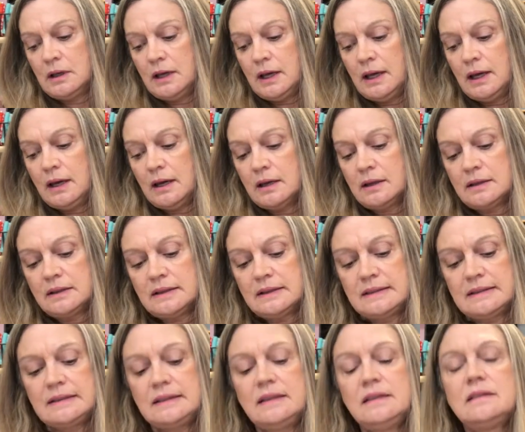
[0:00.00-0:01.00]
And
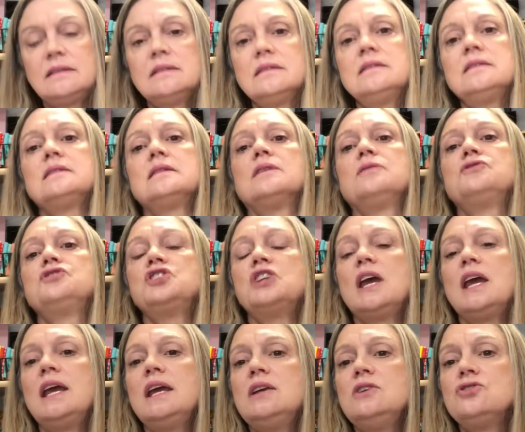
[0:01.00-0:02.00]
Seasons of
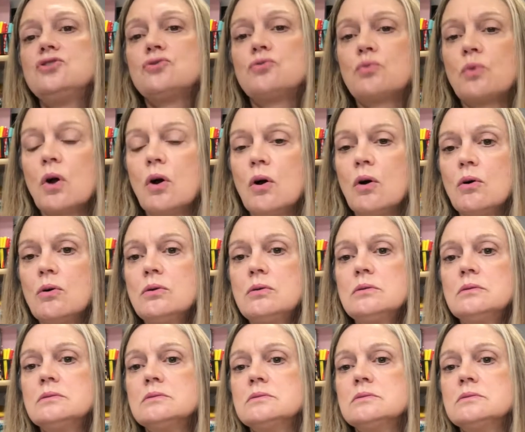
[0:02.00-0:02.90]
Change Row